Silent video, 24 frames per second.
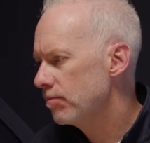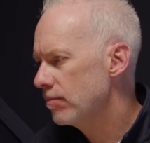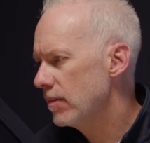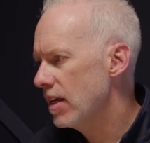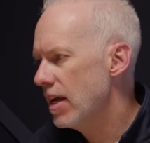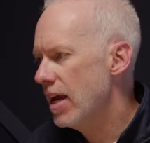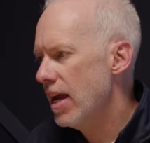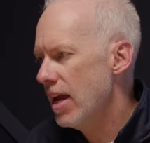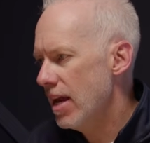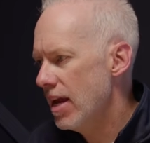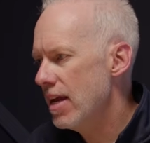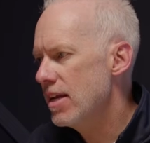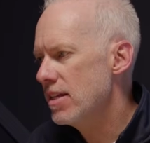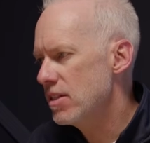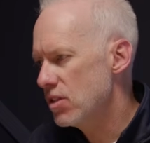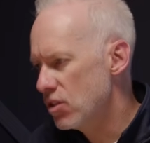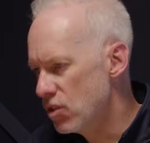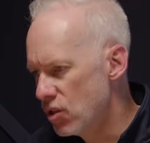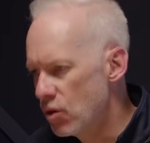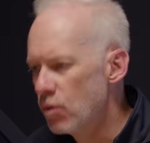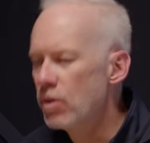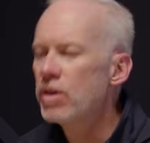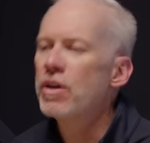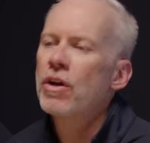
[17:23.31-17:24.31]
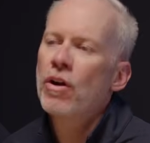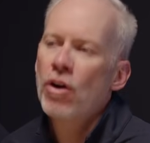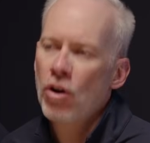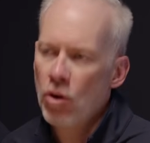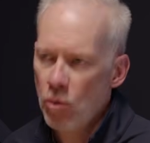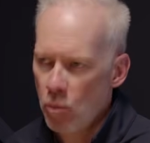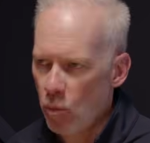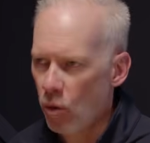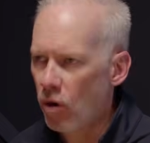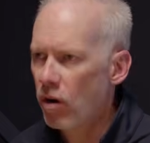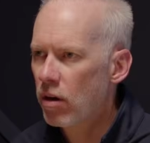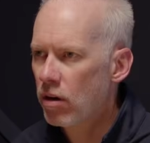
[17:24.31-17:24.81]
it's doing your
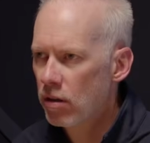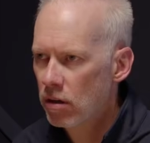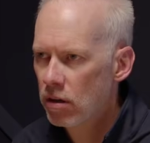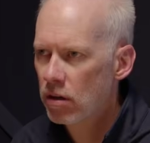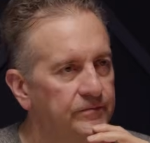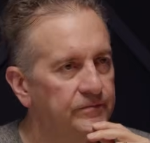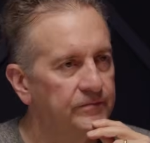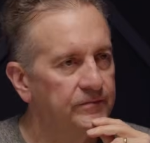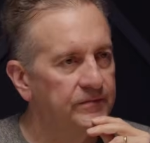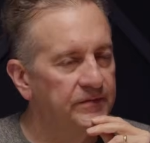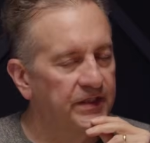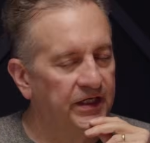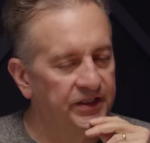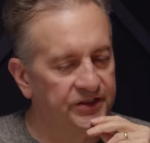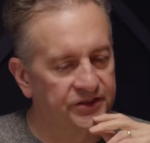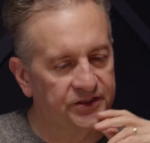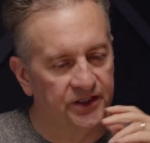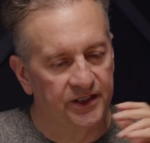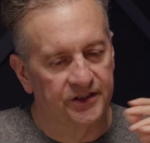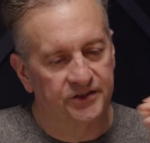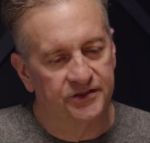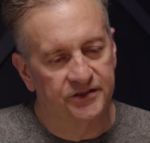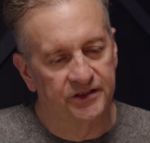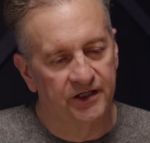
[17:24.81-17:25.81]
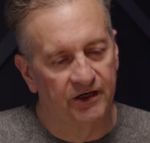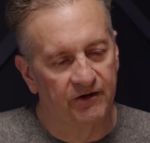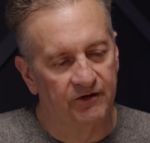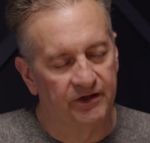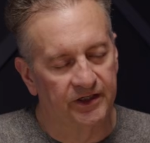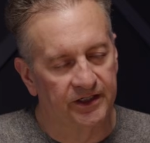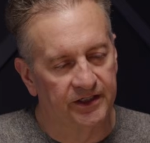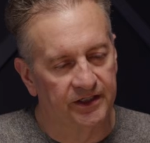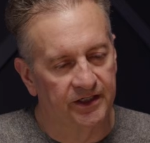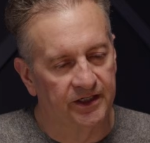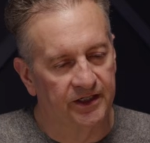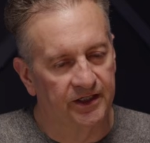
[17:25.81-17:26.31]
homework. It's
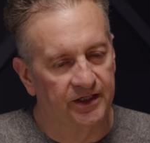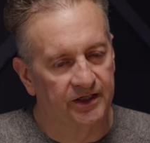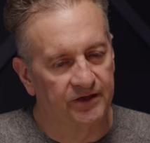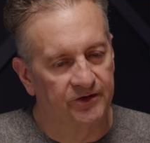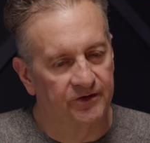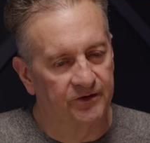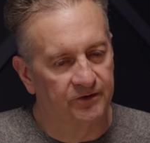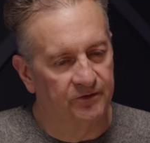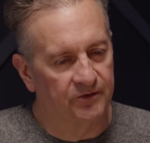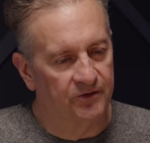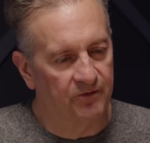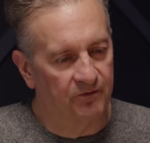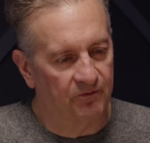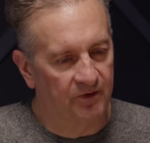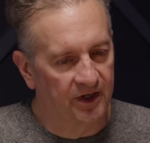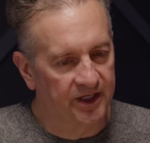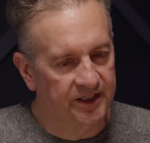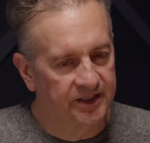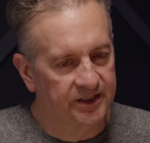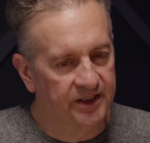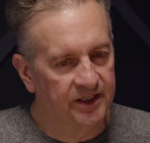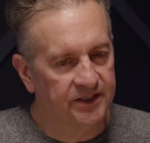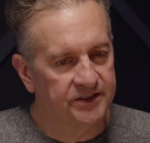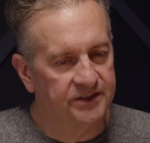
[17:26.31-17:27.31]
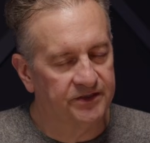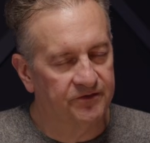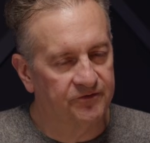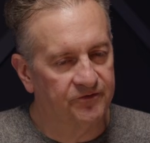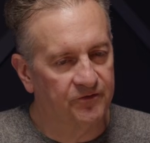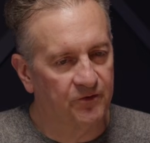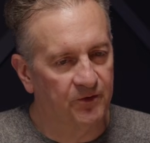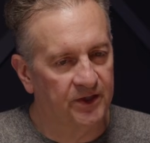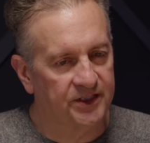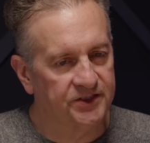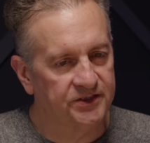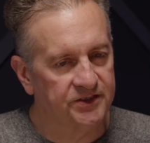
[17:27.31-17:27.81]
knowing the right kinds
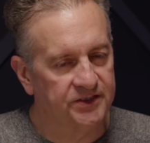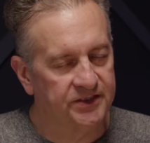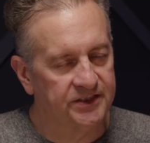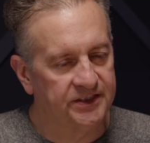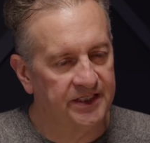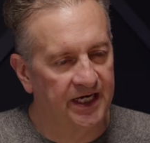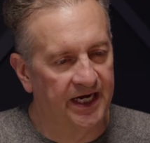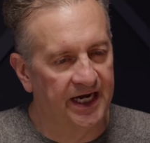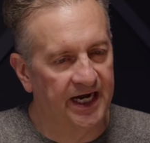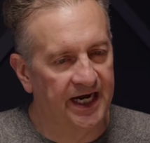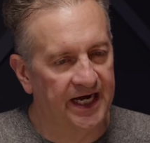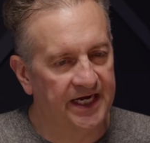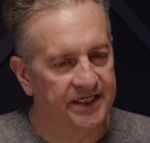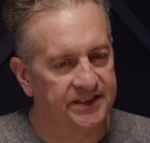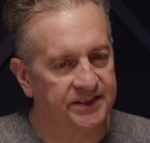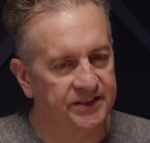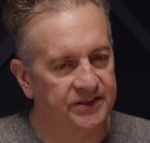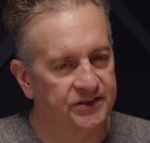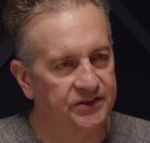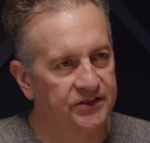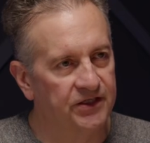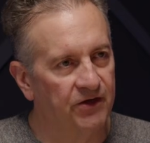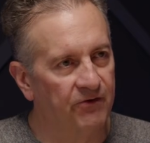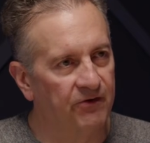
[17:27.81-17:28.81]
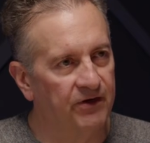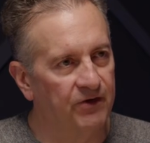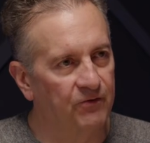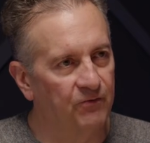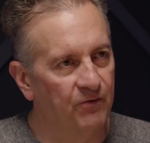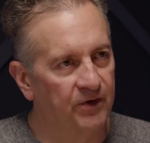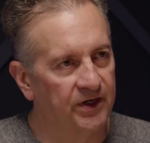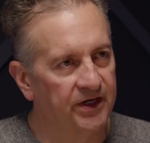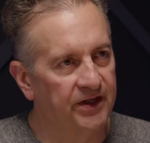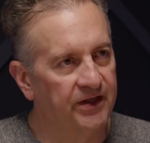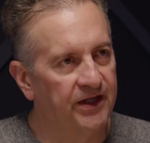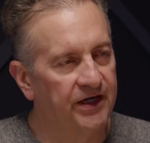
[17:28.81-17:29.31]
of questions to ask. It's knowing
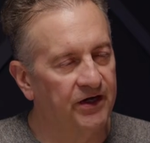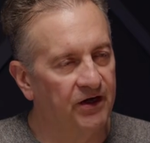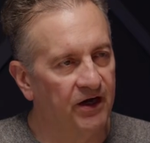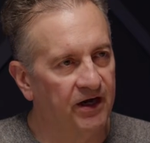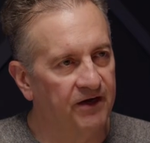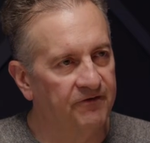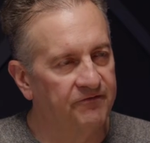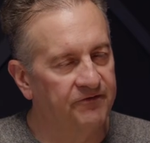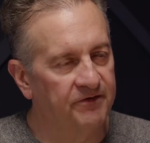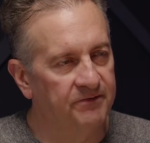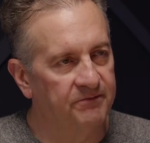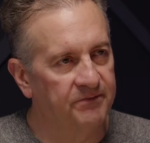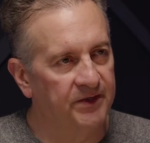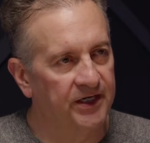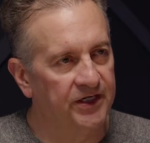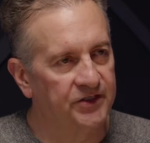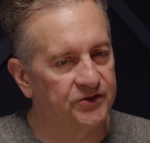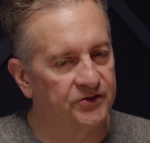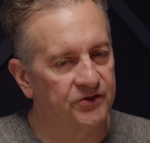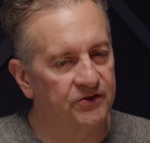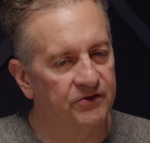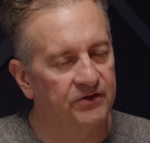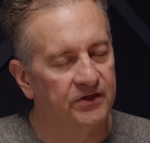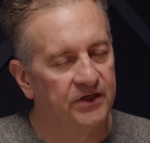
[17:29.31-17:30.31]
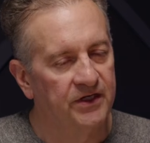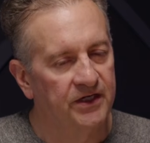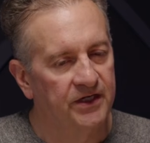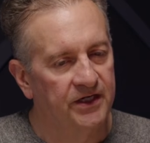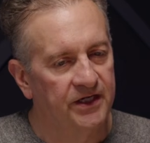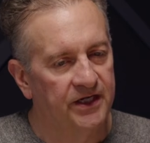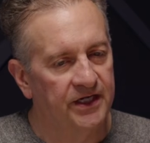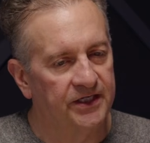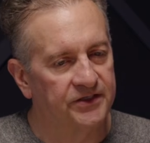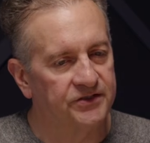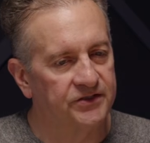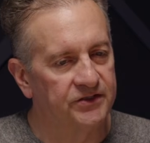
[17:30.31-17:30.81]
what do they often measure.
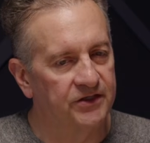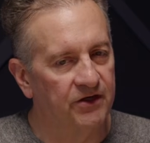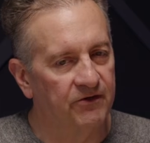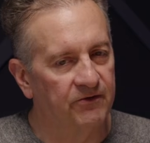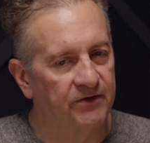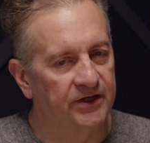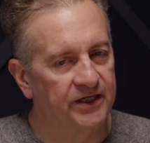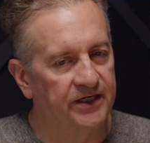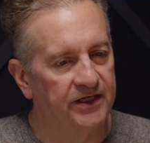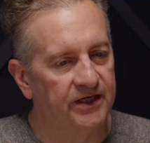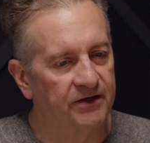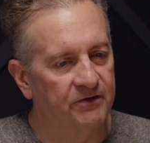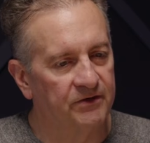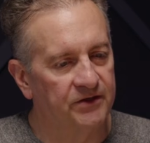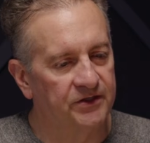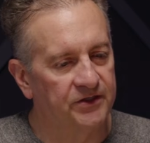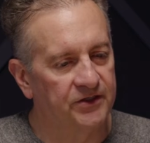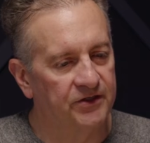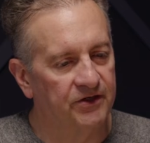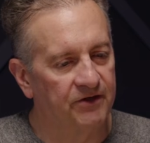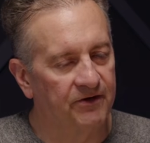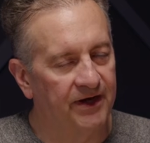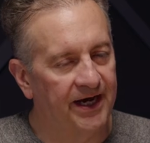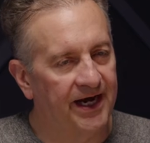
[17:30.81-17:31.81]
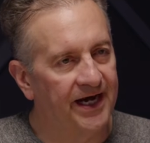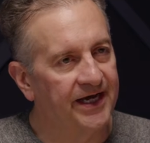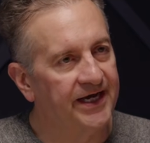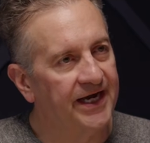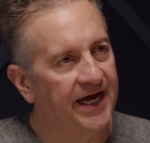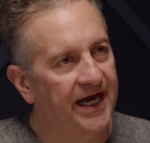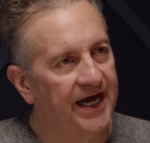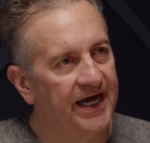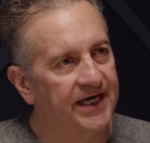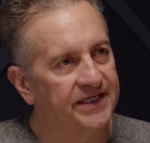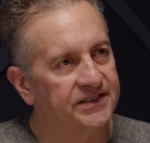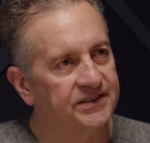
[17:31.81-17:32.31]
It's knowing how
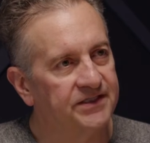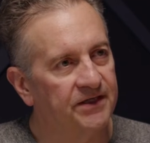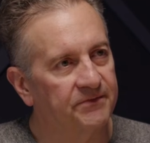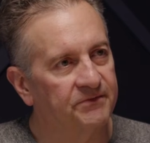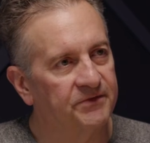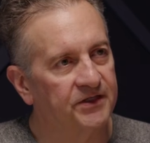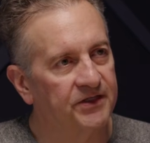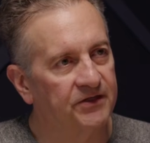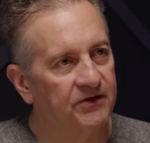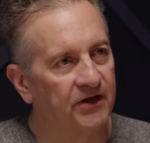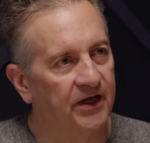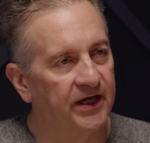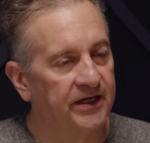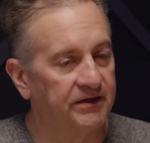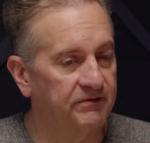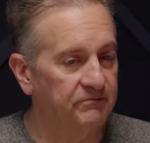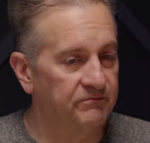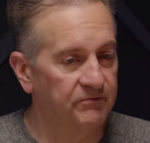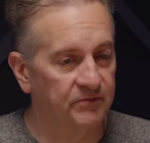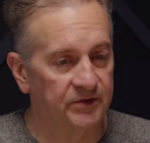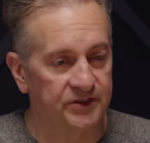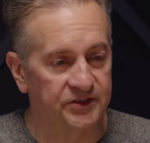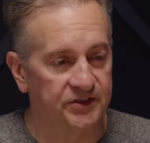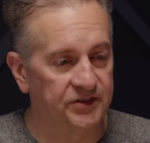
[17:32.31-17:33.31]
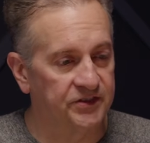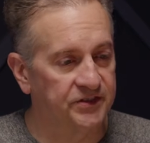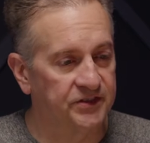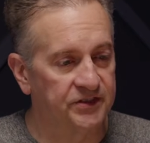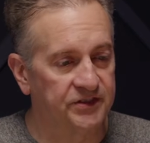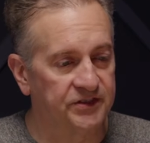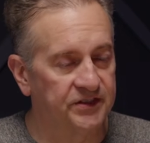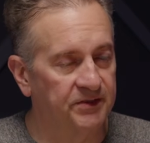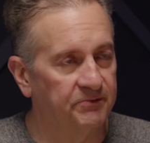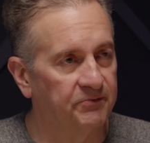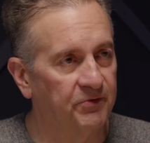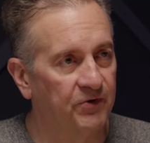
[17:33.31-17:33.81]
to ask something like what
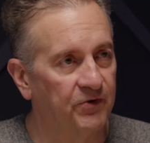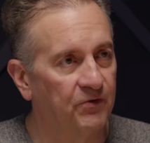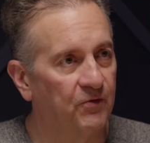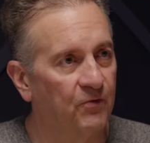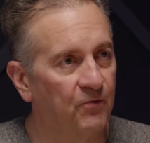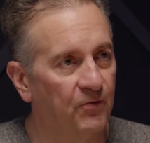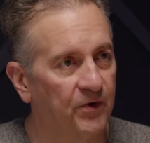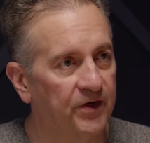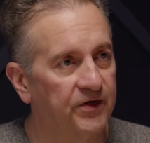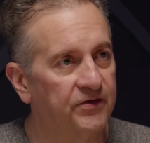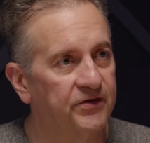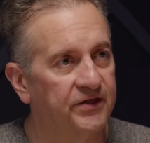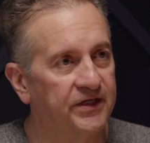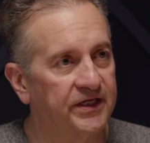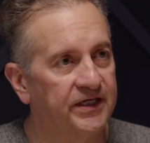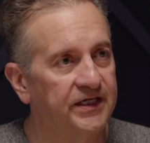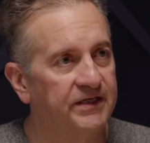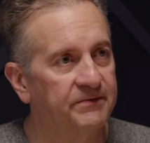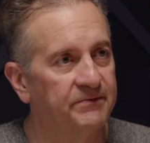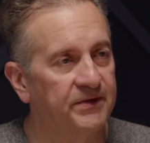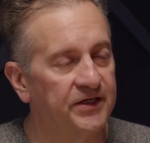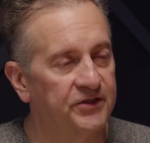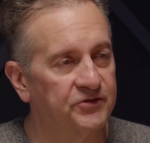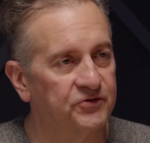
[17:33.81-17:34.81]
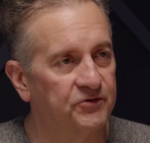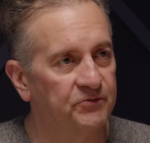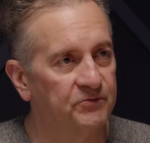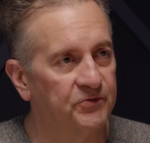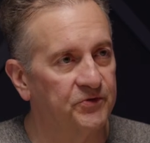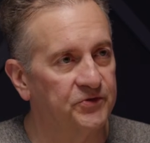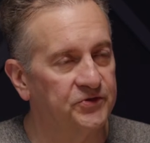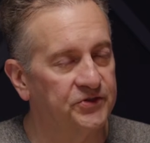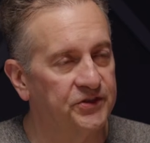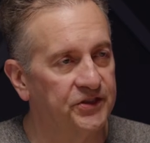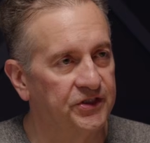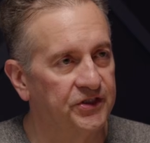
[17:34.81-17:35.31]
are the key
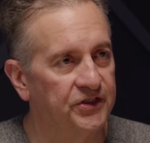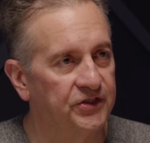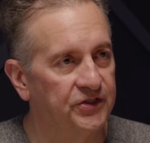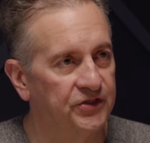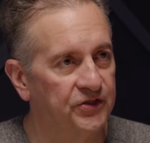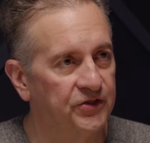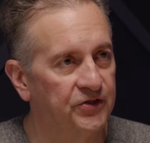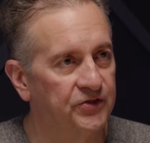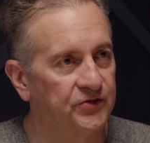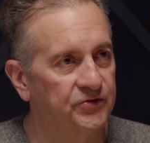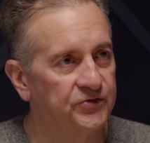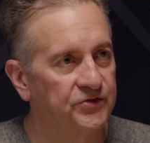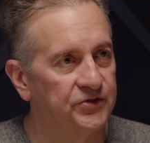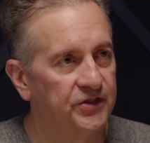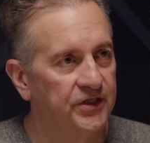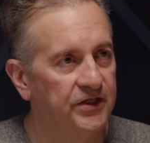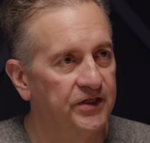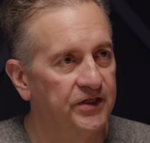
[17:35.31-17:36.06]
measurables that you use